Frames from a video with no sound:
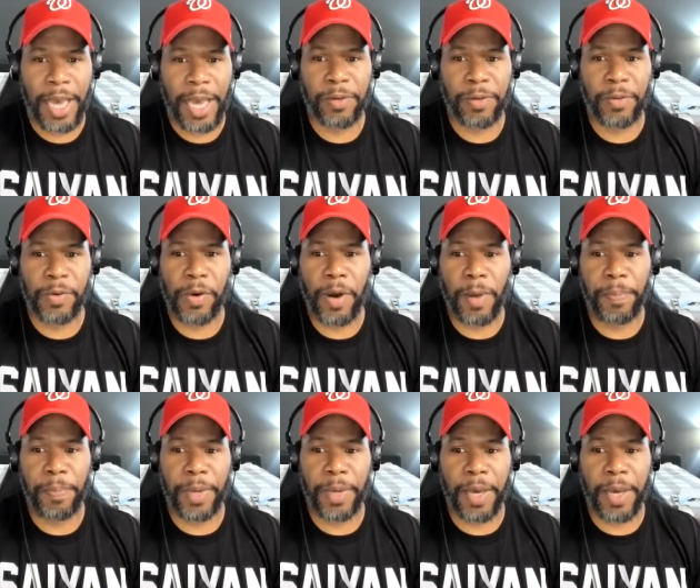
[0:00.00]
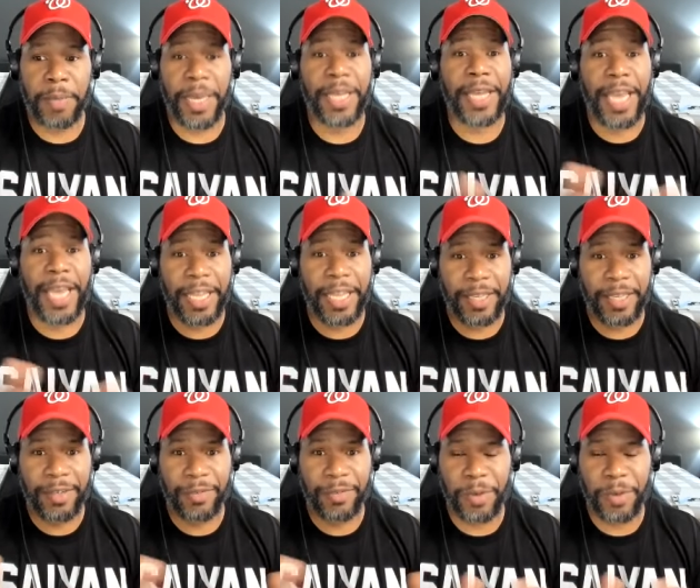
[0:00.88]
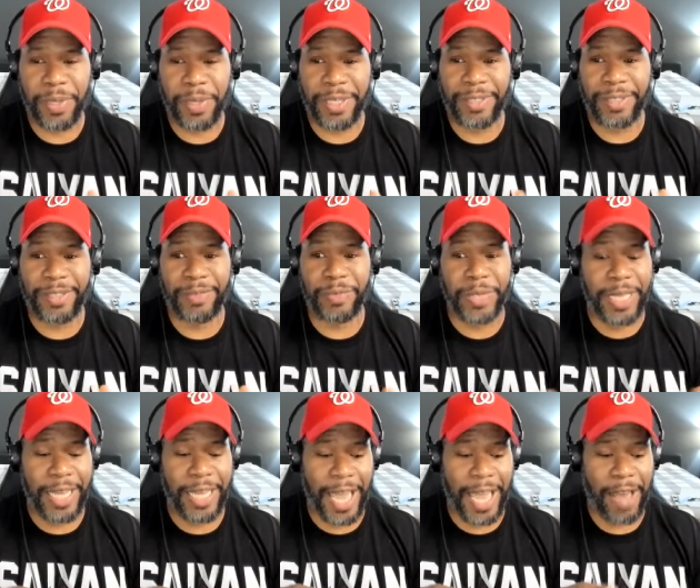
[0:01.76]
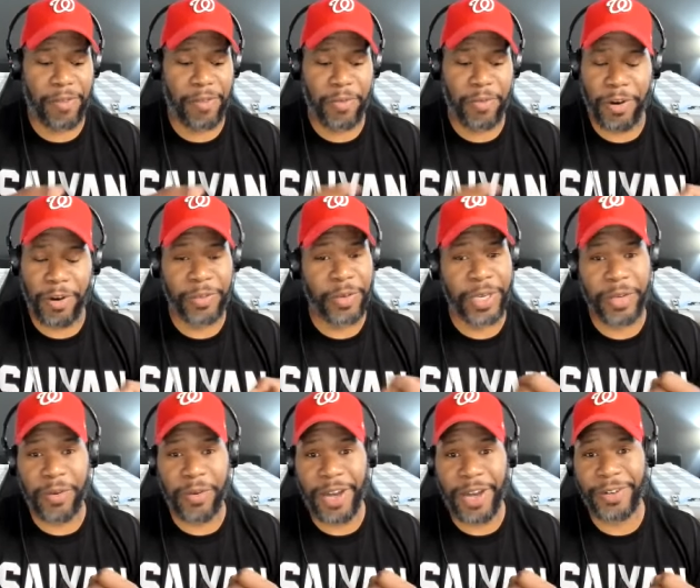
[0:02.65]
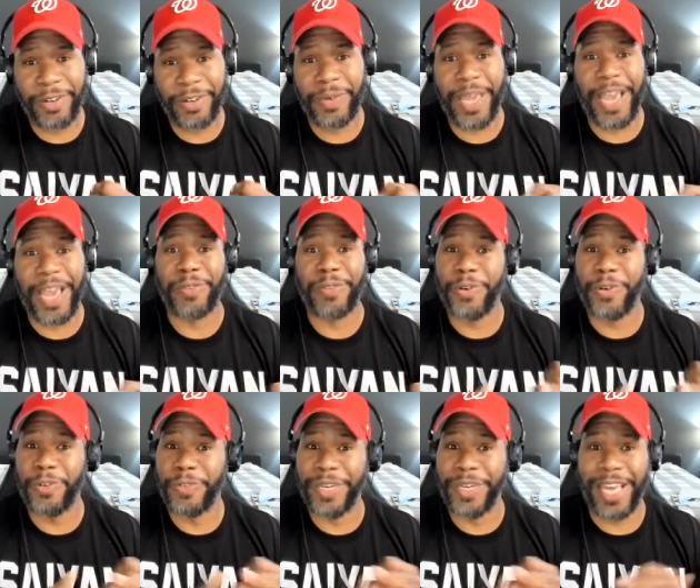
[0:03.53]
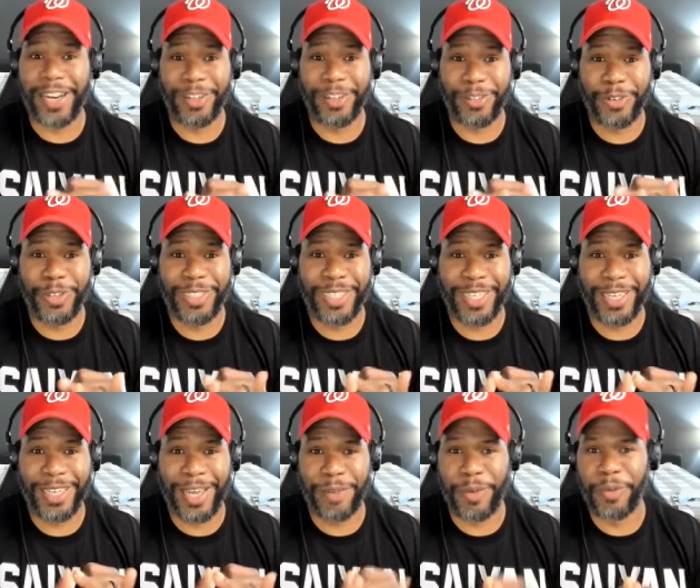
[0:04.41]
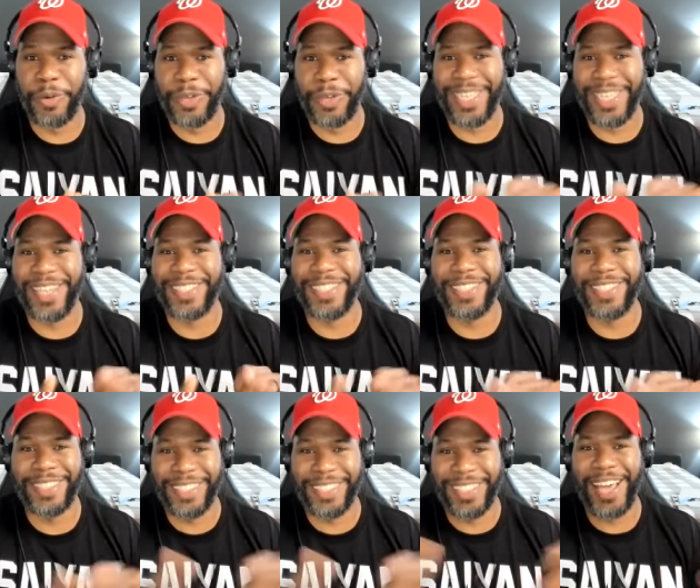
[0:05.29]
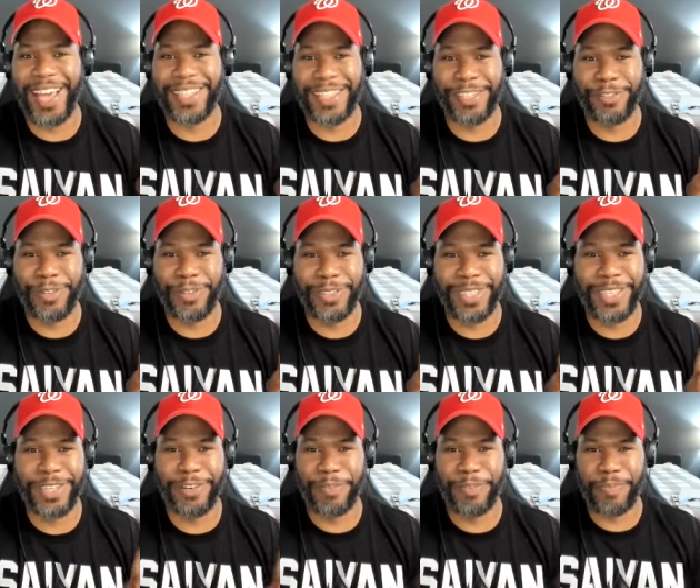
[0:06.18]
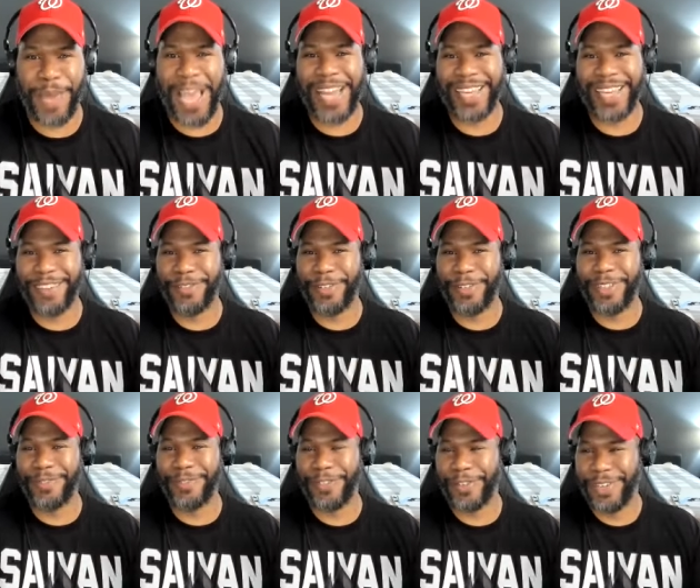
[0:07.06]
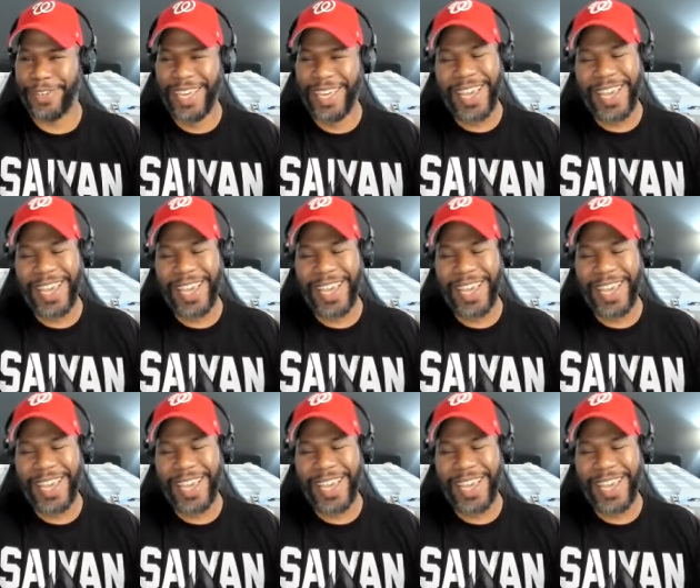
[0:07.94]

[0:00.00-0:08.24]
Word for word: I grew up um, in Haiti, where places we didn't have water, running water. We had roving electricity. I remember when Texas just lost electricity, they were panicking for, for